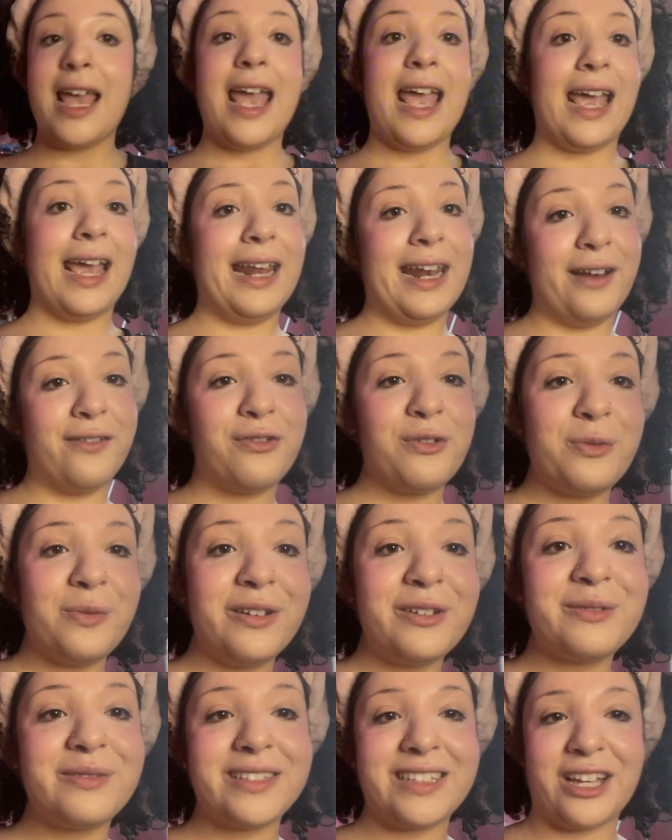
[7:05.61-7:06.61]
and
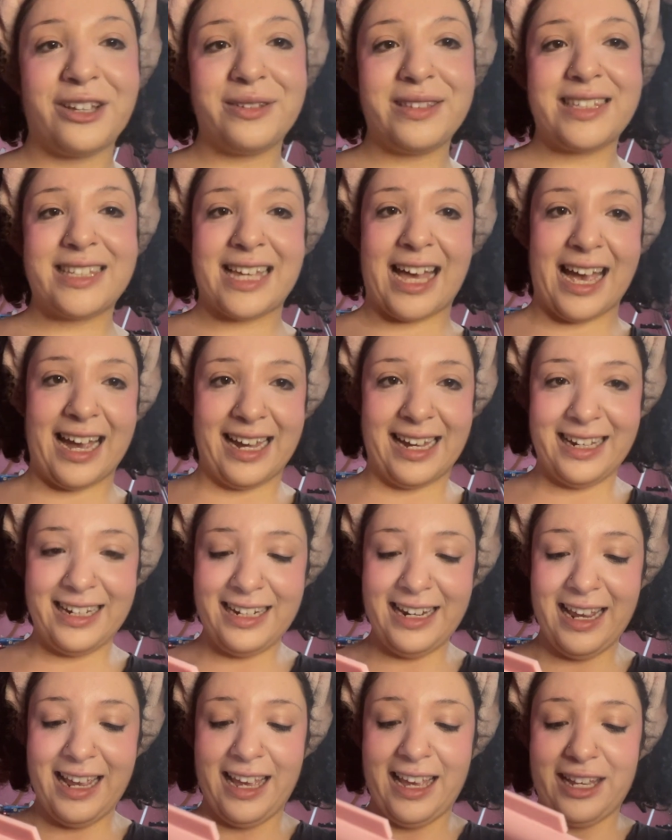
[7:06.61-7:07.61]
everyone was outside
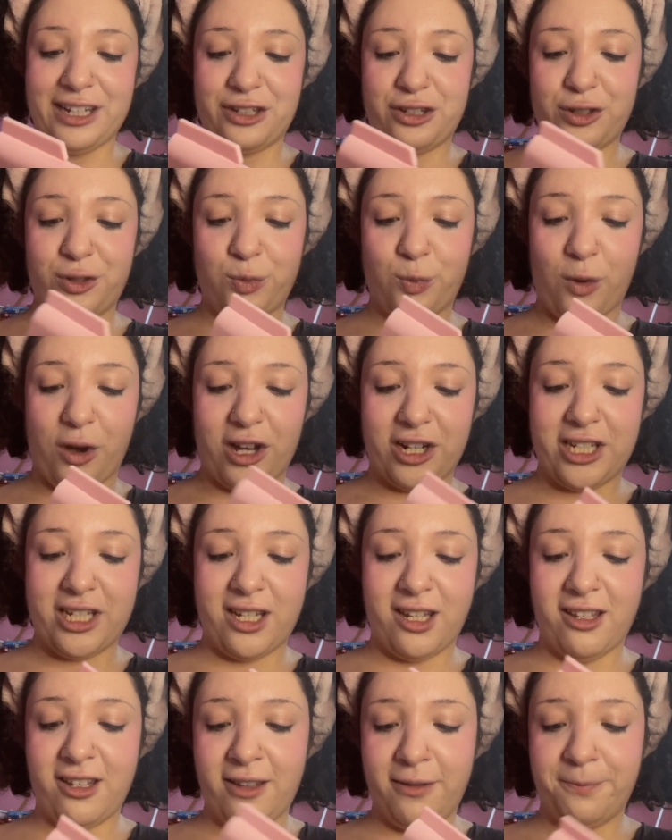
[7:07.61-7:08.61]
just
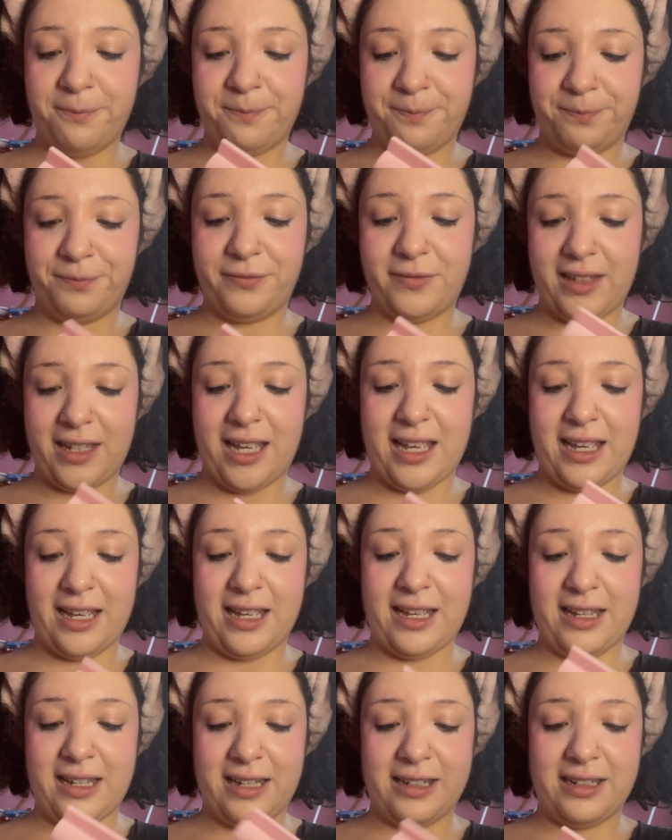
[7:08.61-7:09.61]
watching it
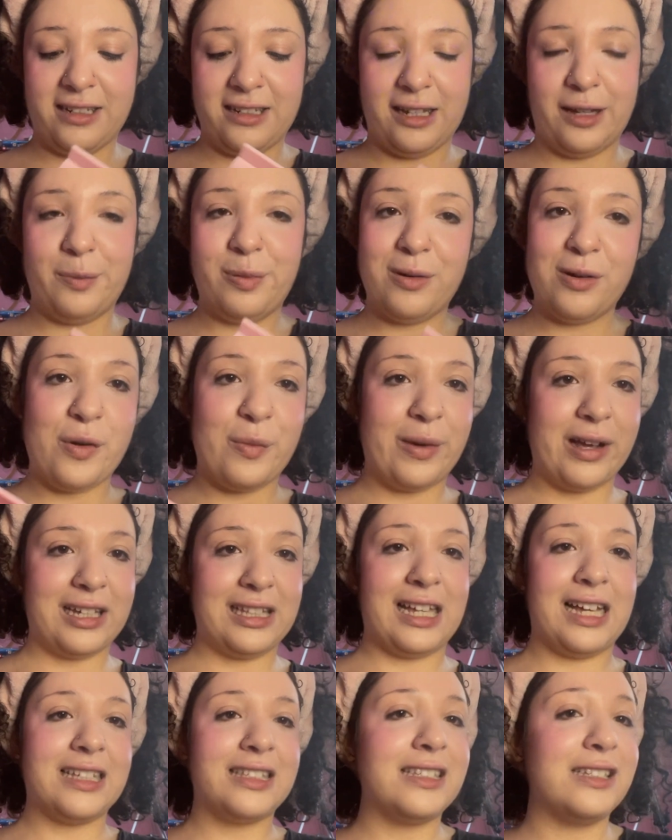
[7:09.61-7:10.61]
and i put on my
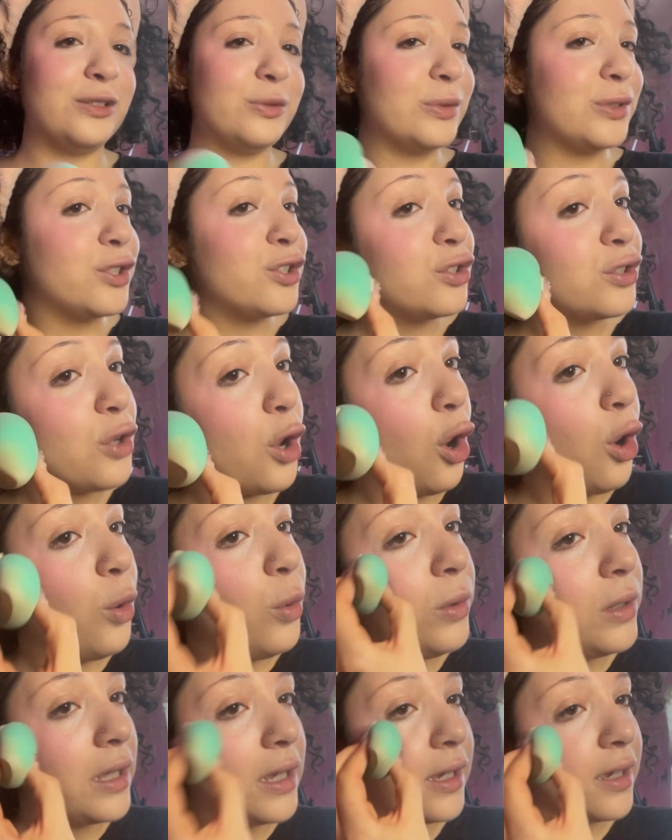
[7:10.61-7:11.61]
glass and it was so
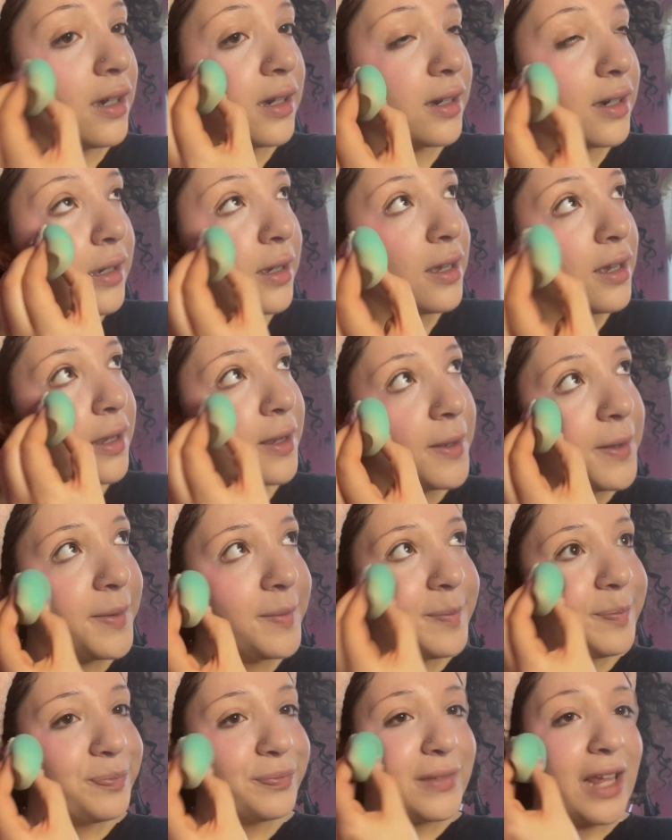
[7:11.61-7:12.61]
like
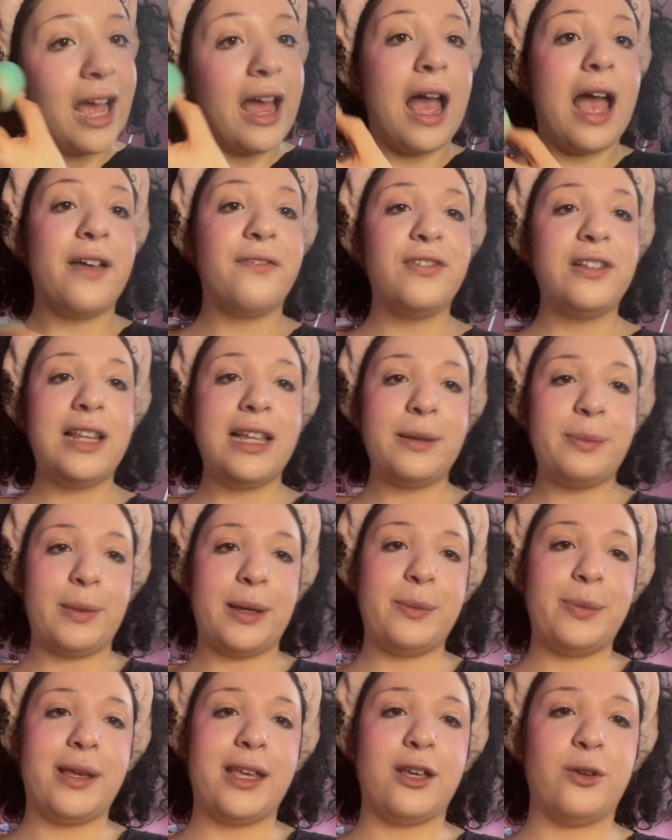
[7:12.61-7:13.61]
I feel like
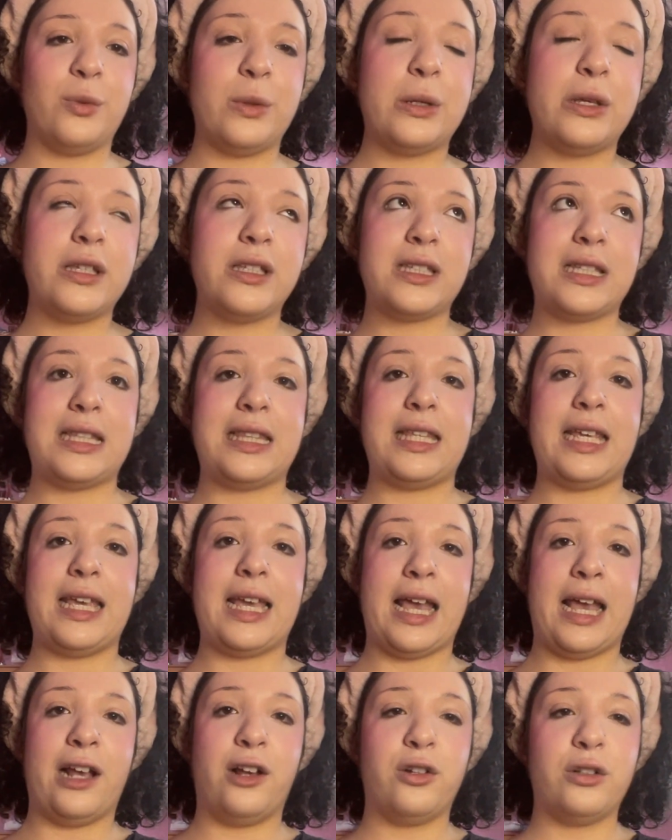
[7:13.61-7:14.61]
maybe it was the
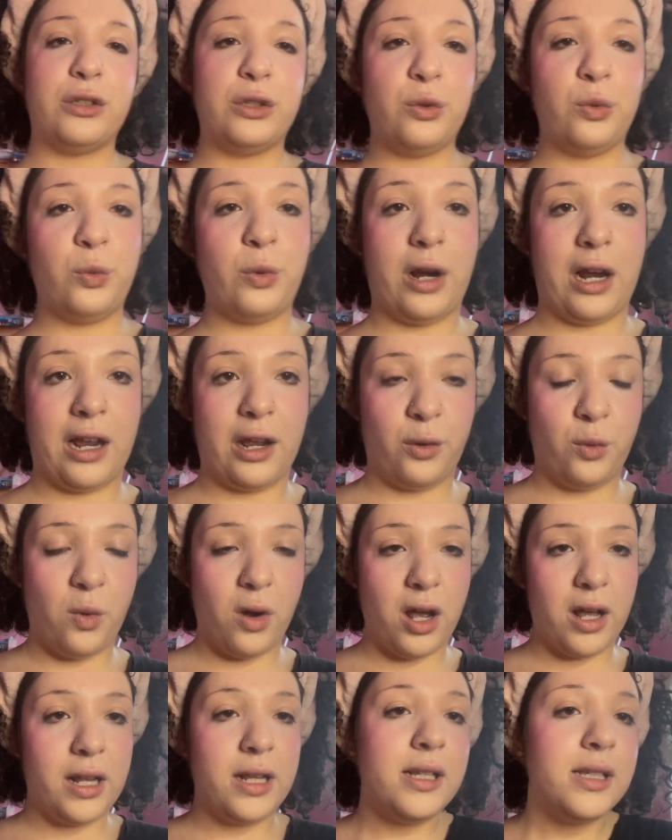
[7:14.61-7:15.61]
angle where I
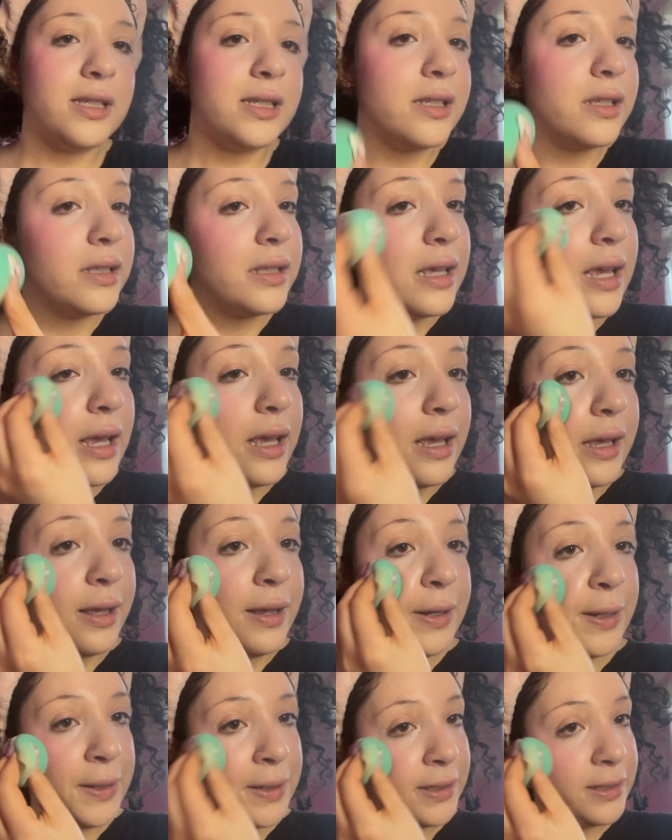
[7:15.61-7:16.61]
was
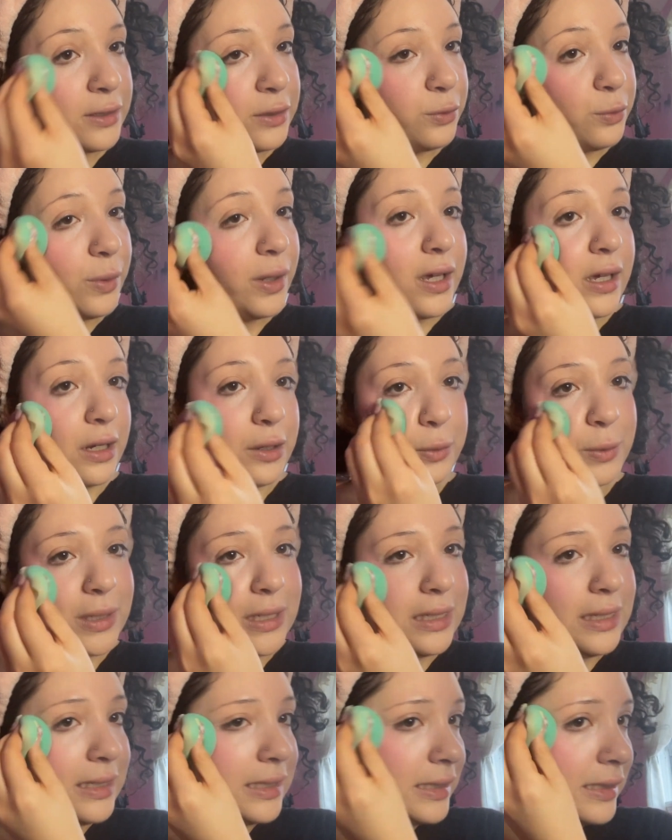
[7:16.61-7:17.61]
and we can't
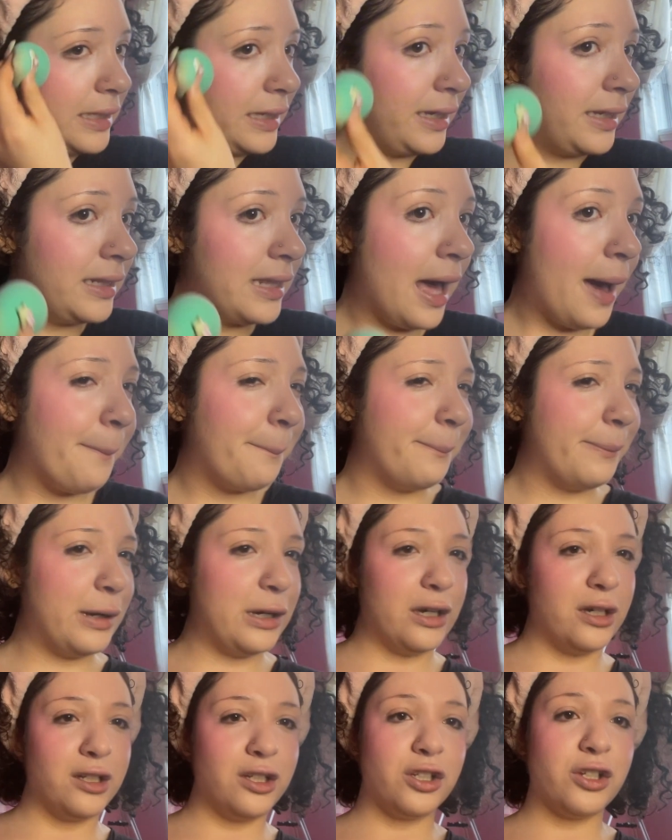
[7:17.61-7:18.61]
really see that
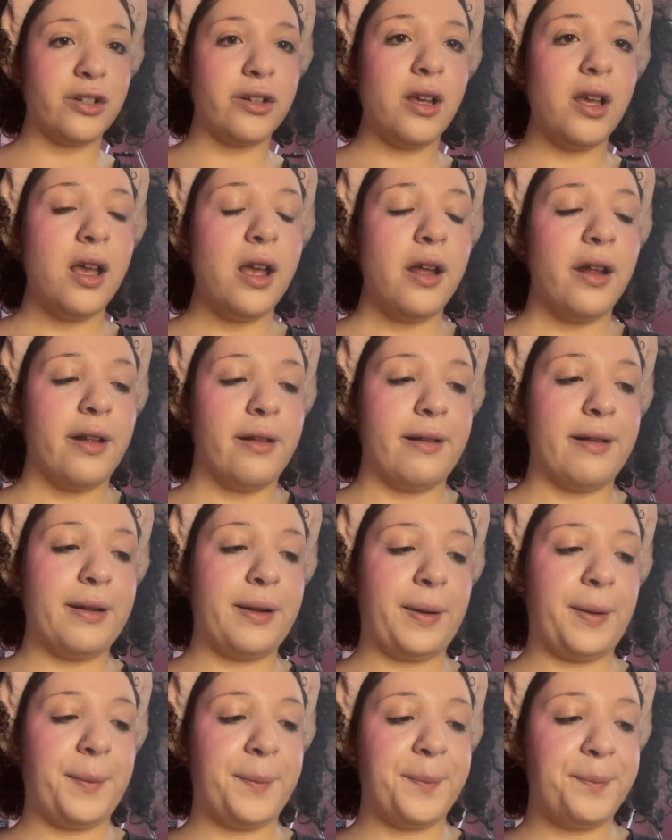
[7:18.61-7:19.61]
much.
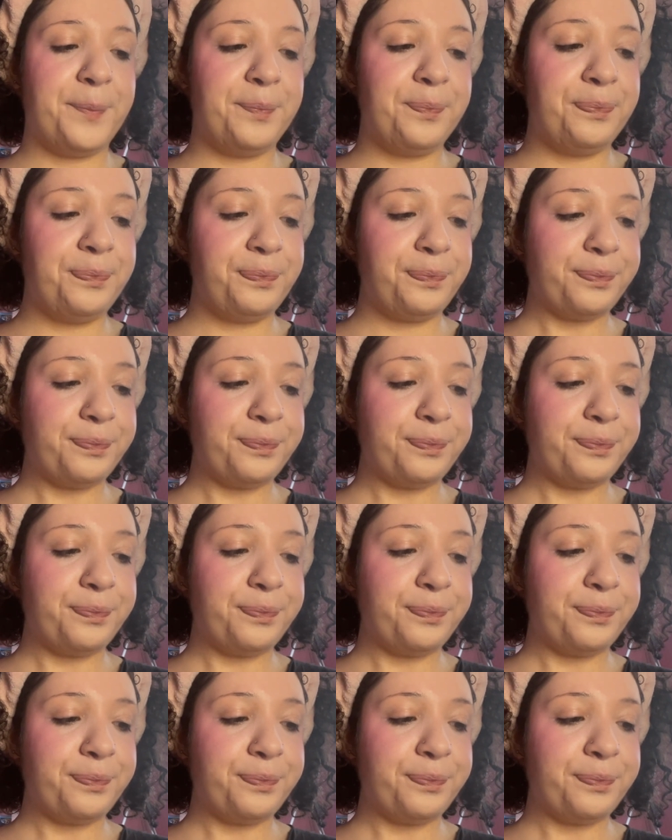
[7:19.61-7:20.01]
Um,